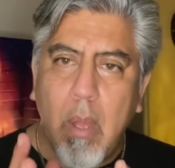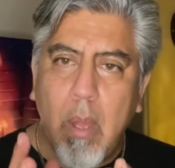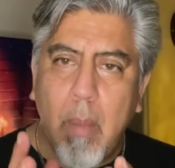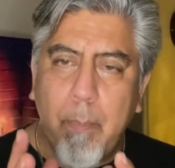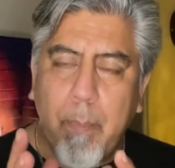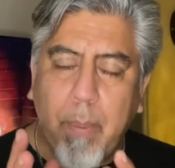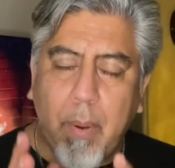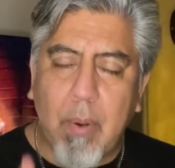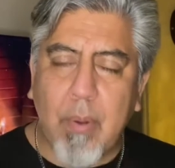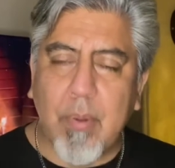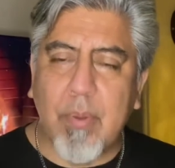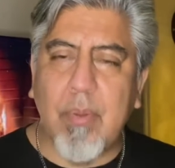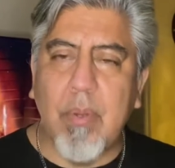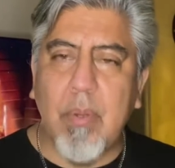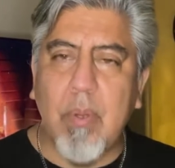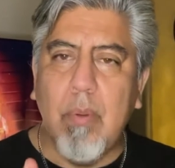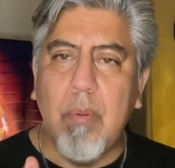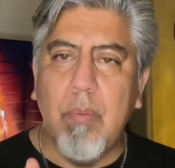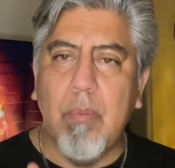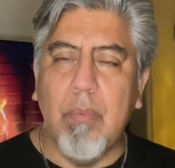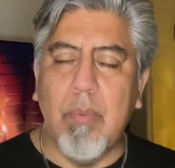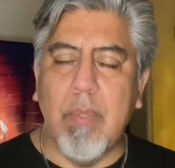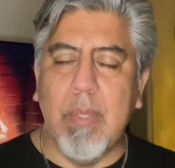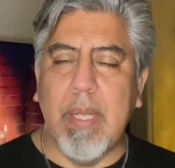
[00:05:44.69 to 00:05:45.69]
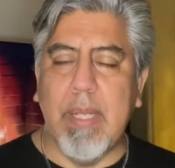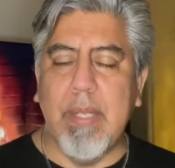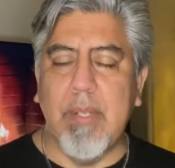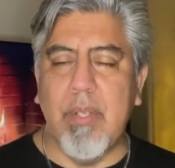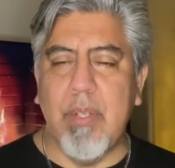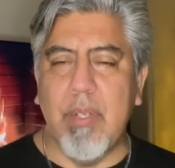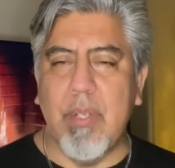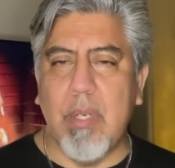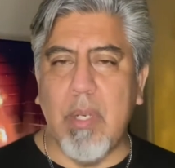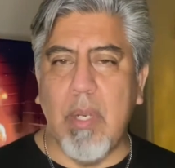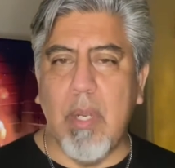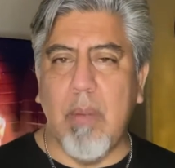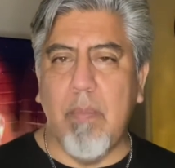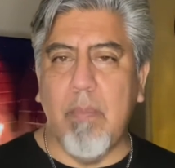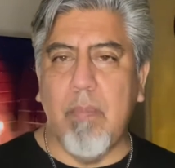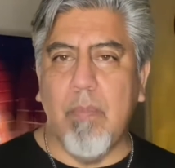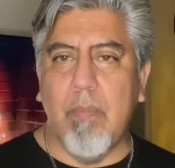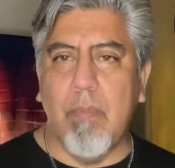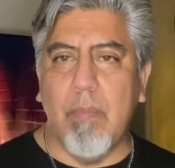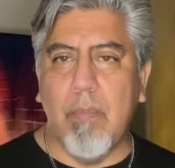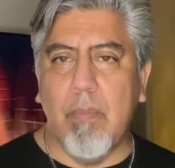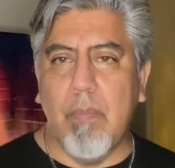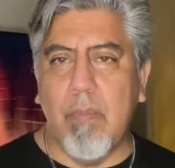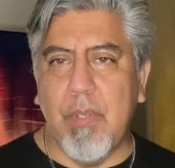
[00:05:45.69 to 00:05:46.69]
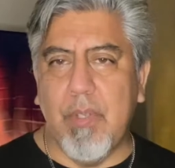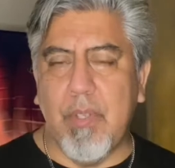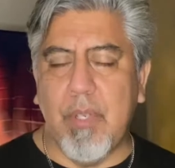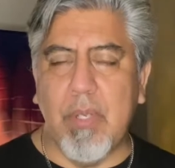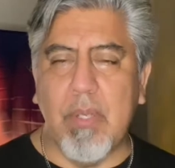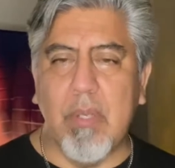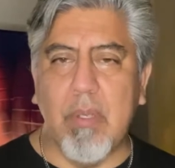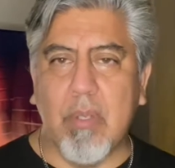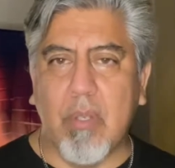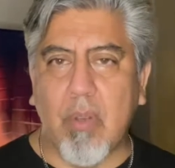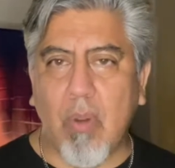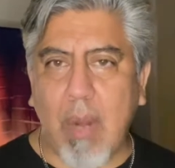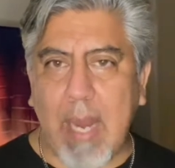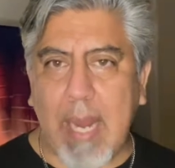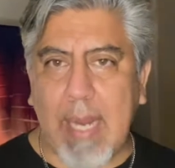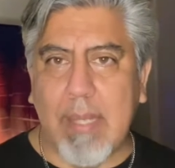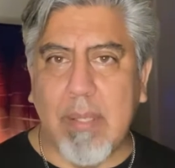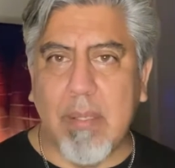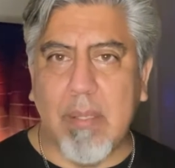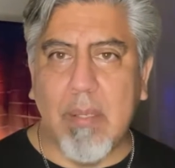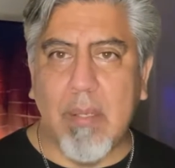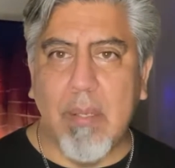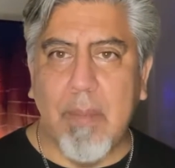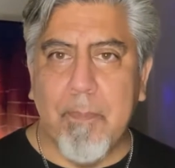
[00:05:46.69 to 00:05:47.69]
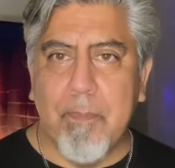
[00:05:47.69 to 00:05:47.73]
personal relationship with Jesus Christ